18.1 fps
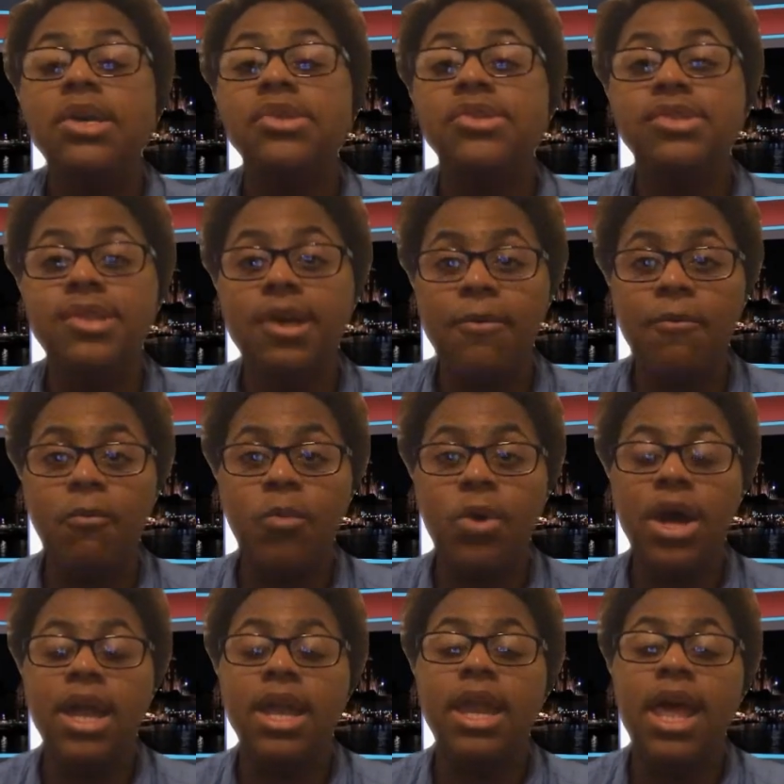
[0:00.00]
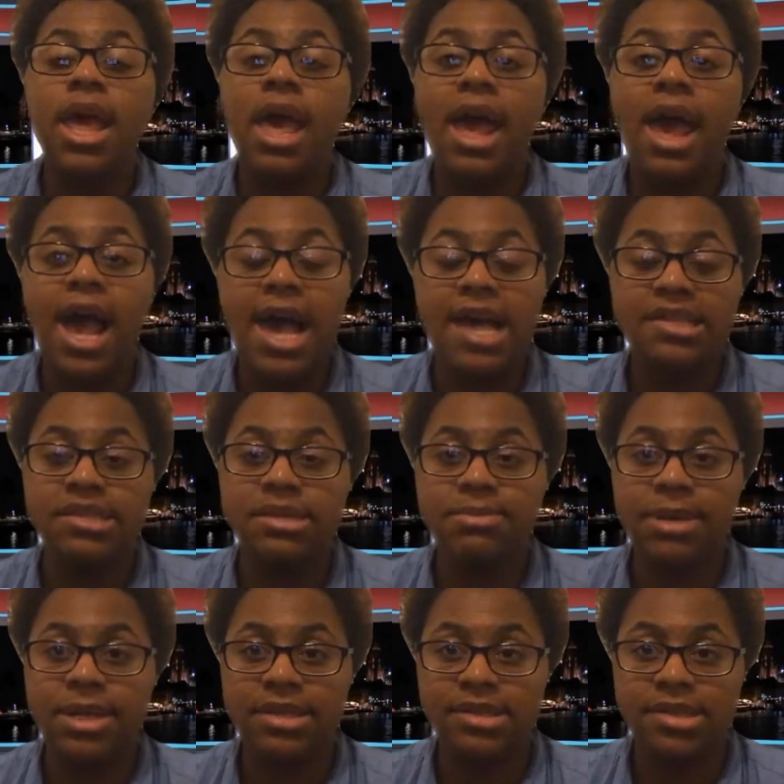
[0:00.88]
Someone has
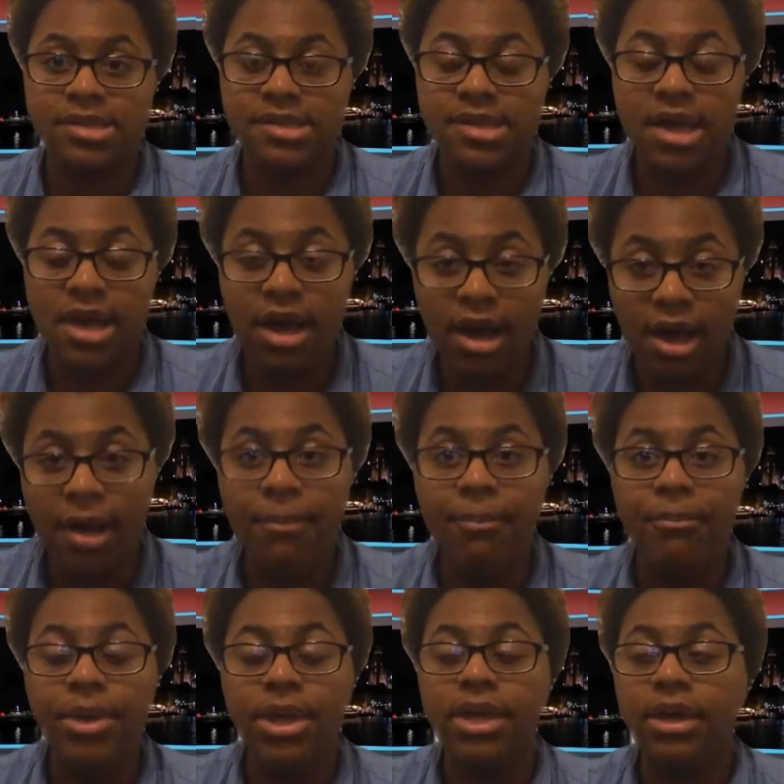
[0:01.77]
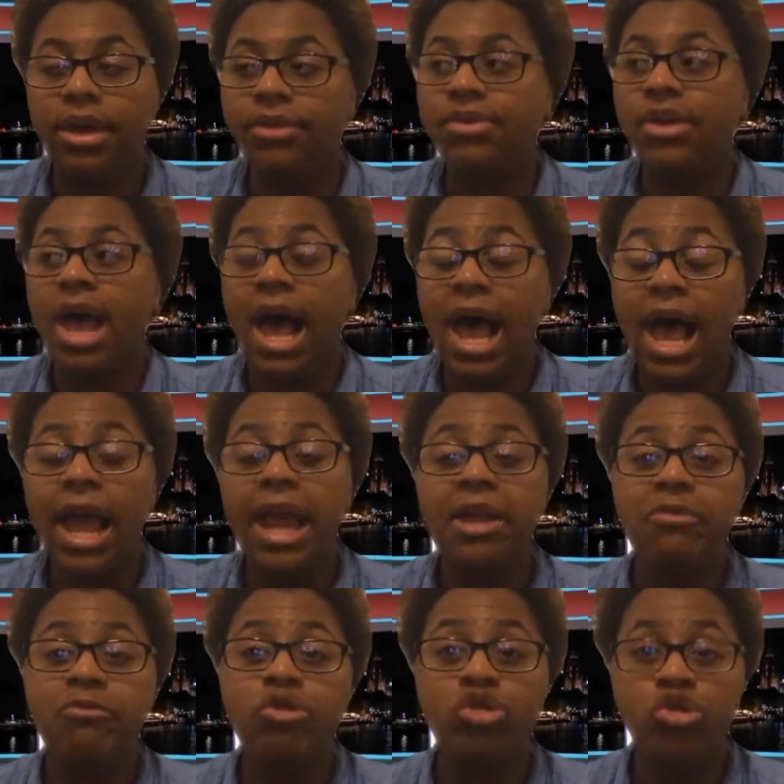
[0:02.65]
to pick this up because
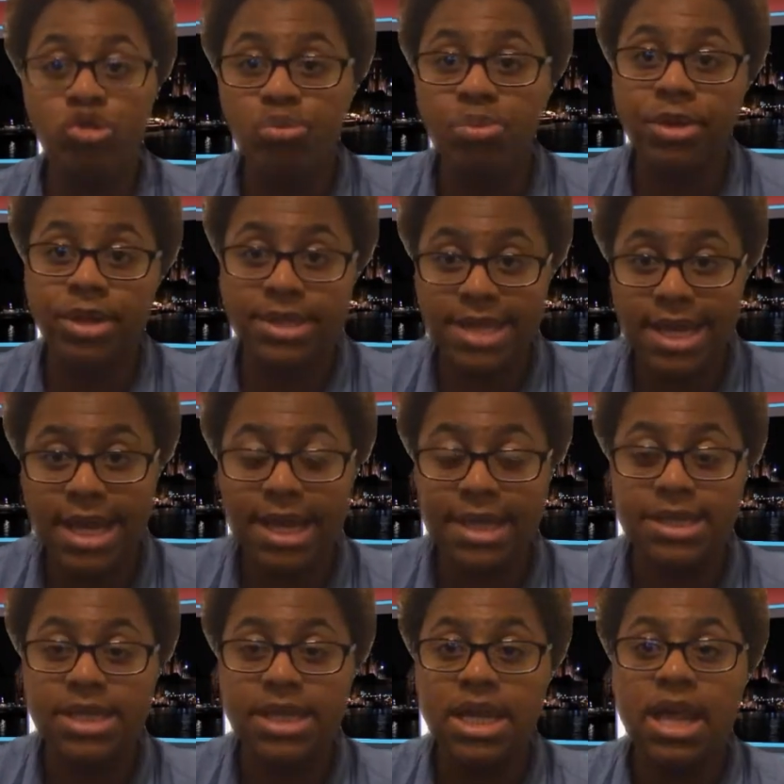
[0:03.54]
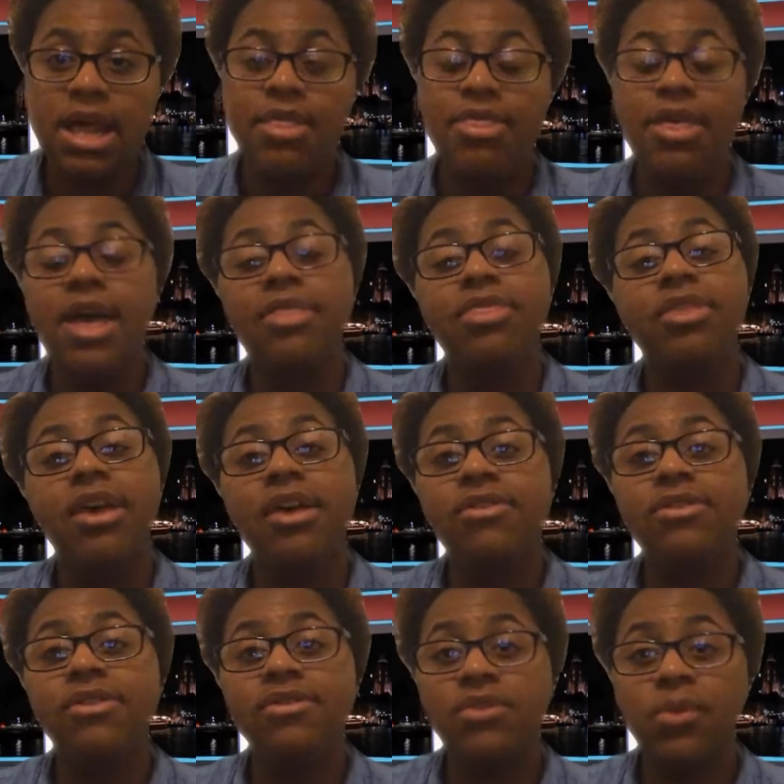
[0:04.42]
I do predict that
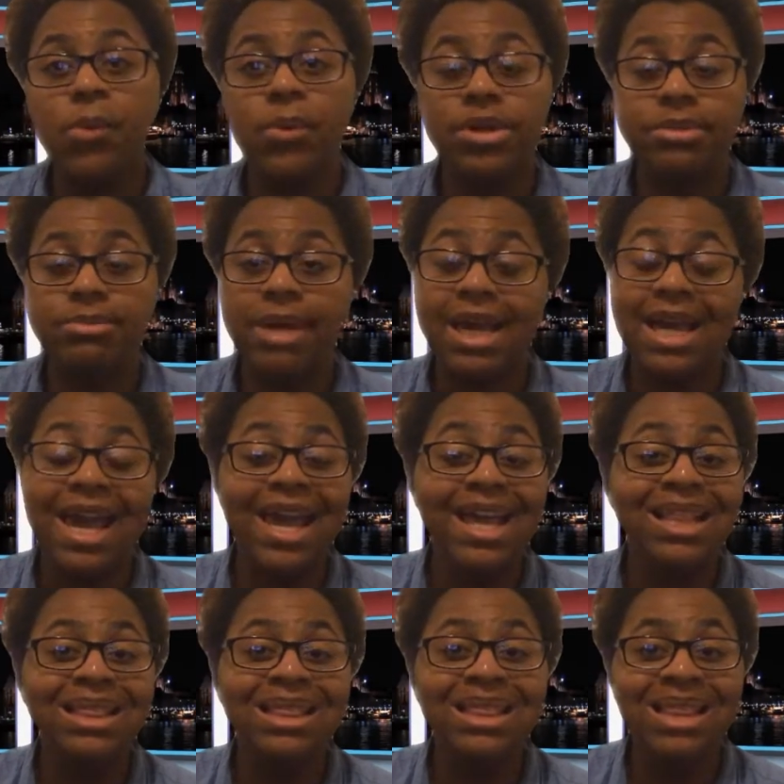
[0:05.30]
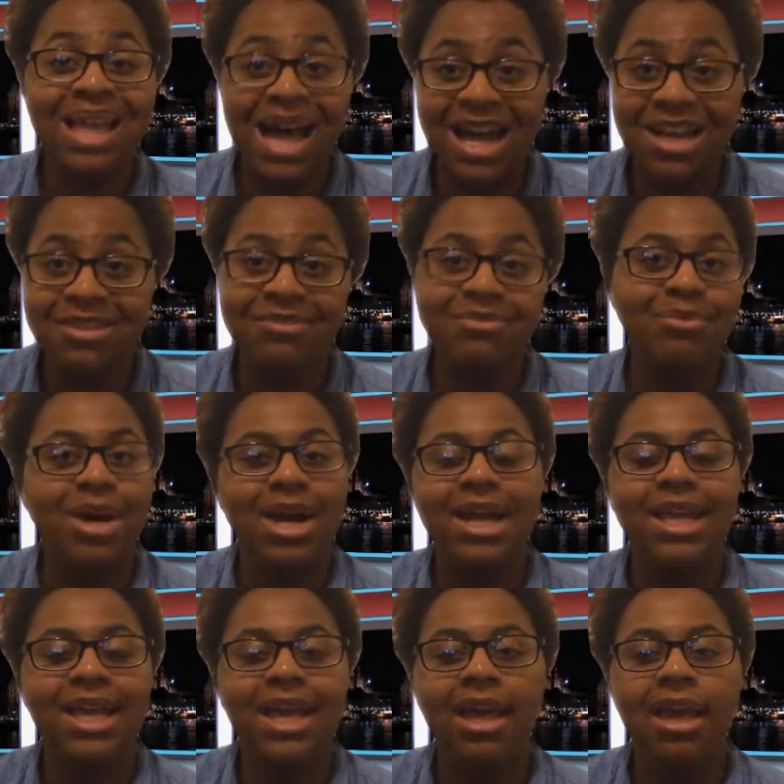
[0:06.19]
this is going to make a lot of
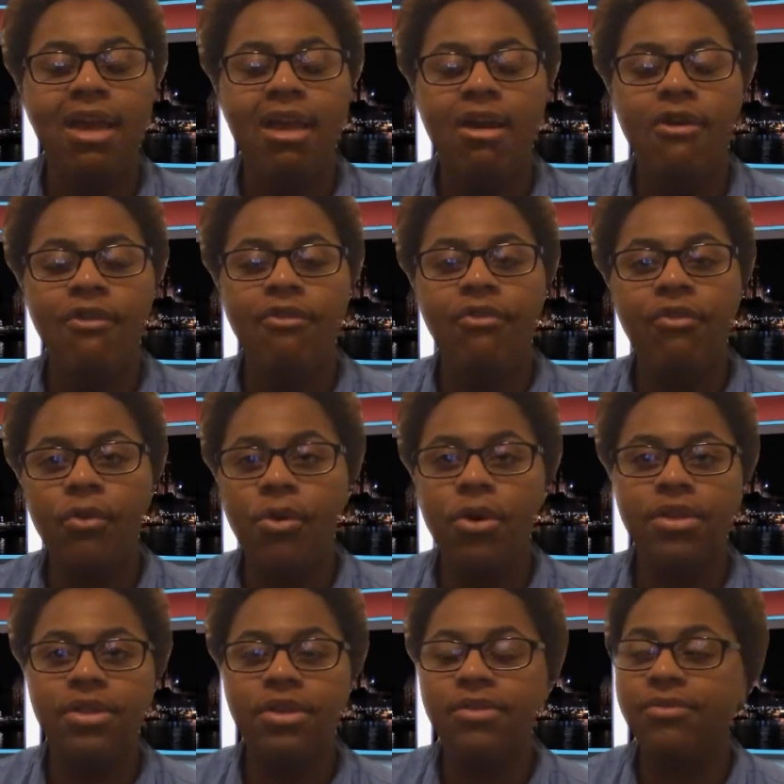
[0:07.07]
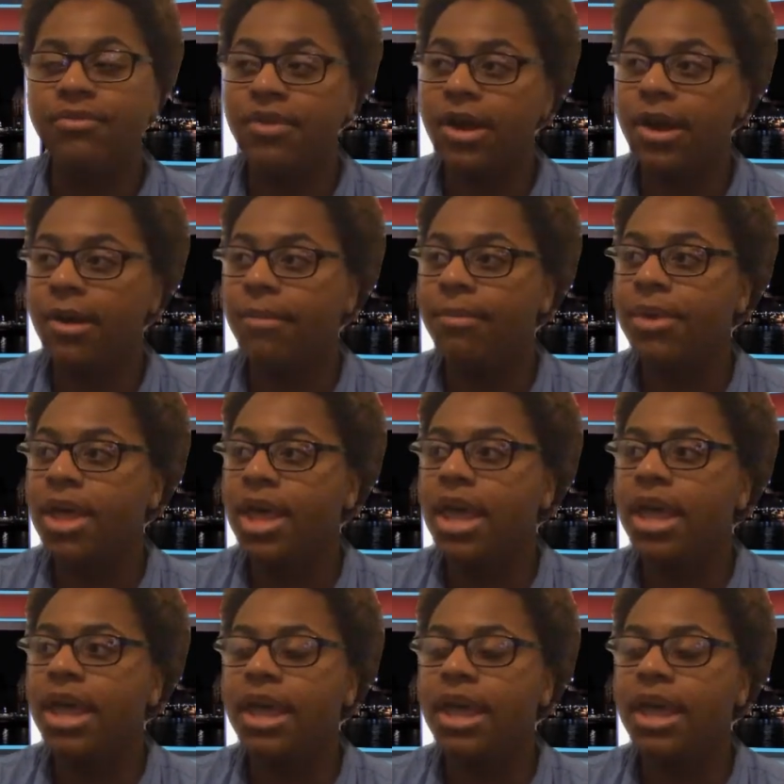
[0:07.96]
money for this film.